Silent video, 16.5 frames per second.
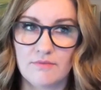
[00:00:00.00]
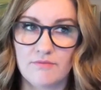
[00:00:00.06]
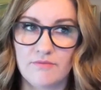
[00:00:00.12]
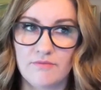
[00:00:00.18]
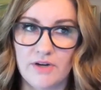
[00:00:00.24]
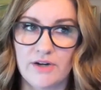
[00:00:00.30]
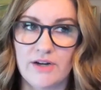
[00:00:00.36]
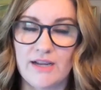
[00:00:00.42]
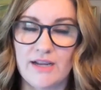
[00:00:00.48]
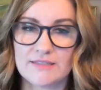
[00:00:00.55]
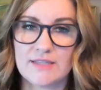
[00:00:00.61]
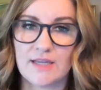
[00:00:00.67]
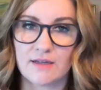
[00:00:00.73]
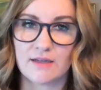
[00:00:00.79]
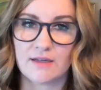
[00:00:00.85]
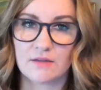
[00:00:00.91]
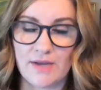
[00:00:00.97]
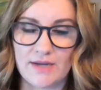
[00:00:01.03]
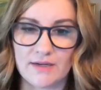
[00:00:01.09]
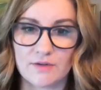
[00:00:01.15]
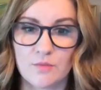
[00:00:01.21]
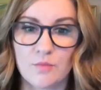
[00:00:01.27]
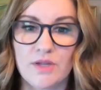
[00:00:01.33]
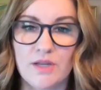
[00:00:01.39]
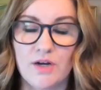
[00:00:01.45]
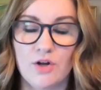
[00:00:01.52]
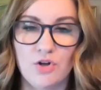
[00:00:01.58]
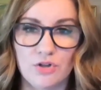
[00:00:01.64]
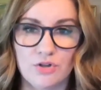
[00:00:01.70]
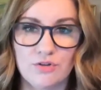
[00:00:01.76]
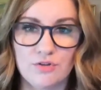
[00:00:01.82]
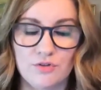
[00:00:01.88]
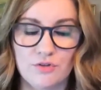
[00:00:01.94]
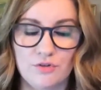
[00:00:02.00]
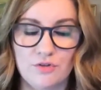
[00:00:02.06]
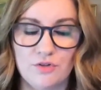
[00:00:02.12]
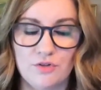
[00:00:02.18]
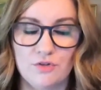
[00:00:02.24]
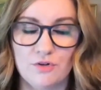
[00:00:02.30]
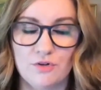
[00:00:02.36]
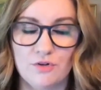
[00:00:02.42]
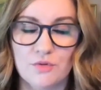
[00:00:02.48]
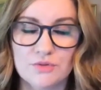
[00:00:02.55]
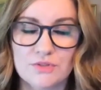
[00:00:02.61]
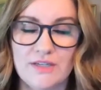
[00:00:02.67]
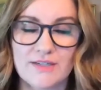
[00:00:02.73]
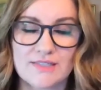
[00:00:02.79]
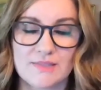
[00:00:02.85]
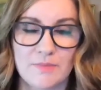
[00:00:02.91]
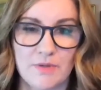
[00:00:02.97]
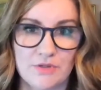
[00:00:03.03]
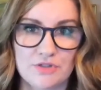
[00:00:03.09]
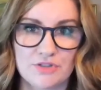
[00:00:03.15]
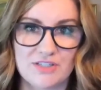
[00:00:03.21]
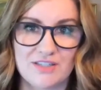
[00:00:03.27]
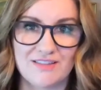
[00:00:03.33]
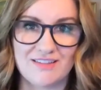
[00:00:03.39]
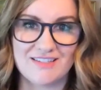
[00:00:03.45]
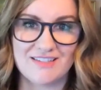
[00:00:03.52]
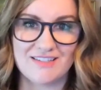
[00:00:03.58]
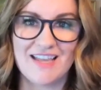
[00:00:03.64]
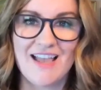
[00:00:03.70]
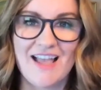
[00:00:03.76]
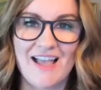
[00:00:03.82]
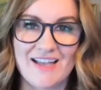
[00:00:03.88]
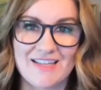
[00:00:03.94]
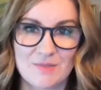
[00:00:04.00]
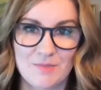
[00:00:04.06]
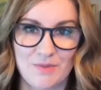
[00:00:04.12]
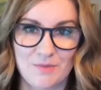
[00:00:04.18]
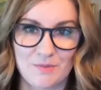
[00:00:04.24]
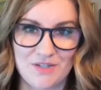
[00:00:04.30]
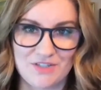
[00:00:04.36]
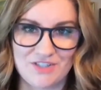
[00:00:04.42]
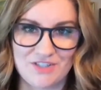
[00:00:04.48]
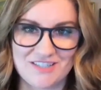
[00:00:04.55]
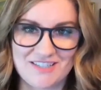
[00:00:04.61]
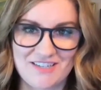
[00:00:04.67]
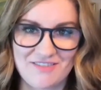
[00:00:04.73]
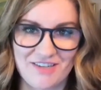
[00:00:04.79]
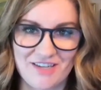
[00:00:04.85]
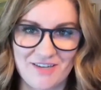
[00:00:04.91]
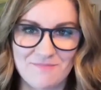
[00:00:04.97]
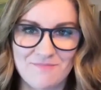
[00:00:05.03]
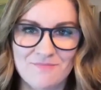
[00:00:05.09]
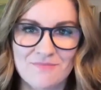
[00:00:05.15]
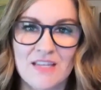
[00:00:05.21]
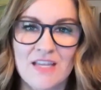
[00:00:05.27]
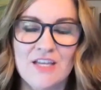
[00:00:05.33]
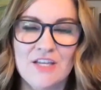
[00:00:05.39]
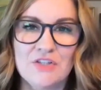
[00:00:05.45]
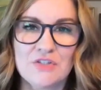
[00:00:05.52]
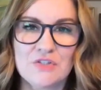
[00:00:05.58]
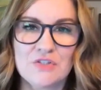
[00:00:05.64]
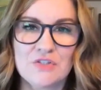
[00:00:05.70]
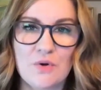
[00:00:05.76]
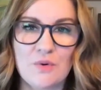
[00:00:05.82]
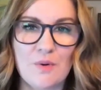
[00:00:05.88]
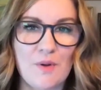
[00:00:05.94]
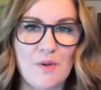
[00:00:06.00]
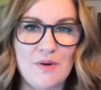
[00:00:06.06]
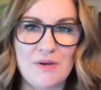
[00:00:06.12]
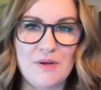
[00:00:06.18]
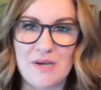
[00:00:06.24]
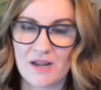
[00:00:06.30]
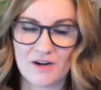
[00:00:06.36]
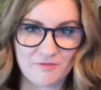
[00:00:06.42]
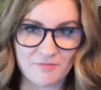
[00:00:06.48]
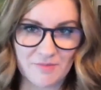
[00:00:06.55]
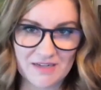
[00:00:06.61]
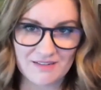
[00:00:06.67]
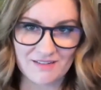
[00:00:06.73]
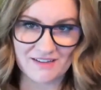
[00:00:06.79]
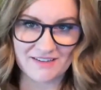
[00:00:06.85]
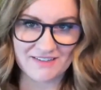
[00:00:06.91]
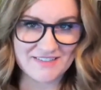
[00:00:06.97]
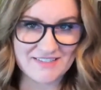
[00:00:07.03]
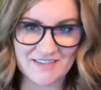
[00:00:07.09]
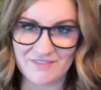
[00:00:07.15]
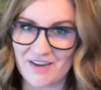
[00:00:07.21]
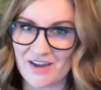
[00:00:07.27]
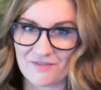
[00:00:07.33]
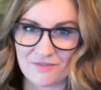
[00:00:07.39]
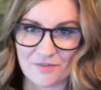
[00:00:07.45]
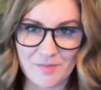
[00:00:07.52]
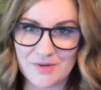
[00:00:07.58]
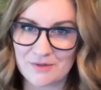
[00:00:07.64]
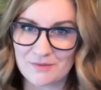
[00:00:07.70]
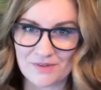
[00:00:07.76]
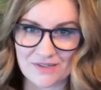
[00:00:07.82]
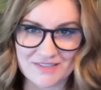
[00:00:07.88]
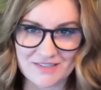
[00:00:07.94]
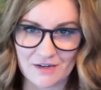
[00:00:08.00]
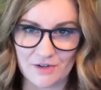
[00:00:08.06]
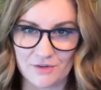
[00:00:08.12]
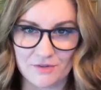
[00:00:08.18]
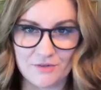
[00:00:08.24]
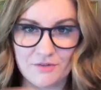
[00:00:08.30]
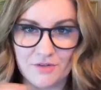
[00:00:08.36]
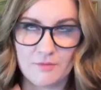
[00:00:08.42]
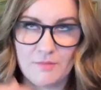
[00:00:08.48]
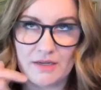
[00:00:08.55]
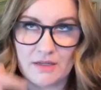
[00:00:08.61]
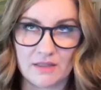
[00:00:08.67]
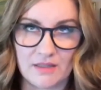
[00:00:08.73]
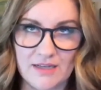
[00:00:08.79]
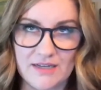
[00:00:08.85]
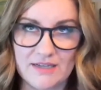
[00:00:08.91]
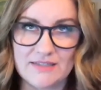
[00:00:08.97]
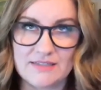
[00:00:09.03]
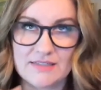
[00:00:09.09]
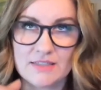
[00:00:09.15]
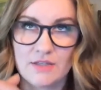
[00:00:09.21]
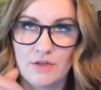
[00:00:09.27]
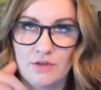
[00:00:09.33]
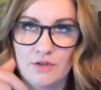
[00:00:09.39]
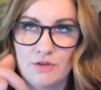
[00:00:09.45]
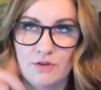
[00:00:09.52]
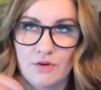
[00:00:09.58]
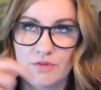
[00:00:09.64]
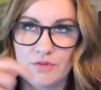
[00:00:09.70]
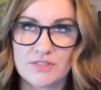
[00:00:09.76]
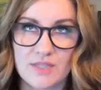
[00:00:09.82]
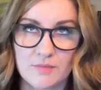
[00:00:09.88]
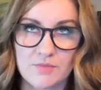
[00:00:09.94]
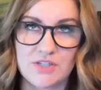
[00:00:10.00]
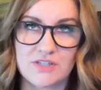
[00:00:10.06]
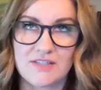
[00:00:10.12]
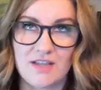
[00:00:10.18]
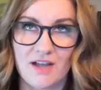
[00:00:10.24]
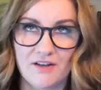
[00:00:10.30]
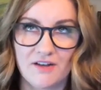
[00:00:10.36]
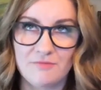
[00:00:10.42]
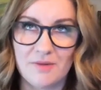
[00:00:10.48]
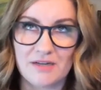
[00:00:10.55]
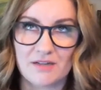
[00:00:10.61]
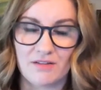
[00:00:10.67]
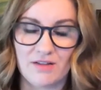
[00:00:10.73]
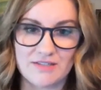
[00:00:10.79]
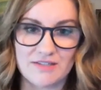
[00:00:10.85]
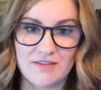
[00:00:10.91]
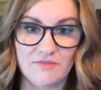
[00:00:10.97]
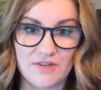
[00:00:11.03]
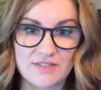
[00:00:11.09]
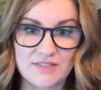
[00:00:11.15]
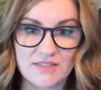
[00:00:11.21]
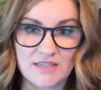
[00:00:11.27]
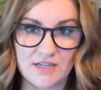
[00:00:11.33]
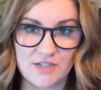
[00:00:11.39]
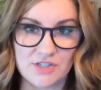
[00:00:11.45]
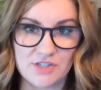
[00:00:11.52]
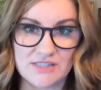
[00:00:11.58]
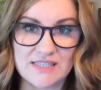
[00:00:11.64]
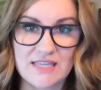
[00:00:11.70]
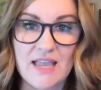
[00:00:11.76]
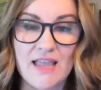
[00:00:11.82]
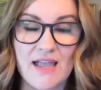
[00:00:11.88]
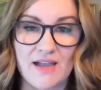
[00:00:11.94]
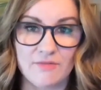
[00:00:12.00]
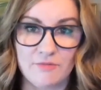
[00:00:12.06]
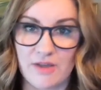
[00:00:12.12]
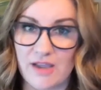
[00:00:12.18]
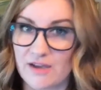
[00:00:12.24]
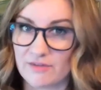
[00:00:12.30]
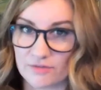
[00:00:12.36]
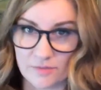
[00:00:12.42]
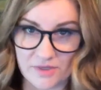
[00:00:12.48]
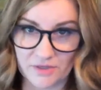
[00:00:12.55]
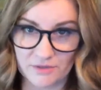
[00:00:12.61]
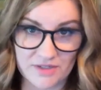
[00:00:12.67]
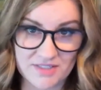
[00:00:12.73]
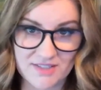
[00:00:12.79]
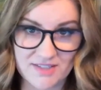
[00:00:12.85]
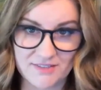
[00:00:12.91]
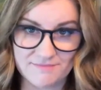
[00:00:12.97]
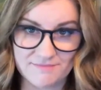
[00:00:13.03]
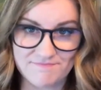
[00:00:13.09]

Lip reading: very anticlimactic when your only exposure to this has been watching TV. So none of my clients have ever been arrested, or none of my clients or the subjects of my client investigations have ever been arrested.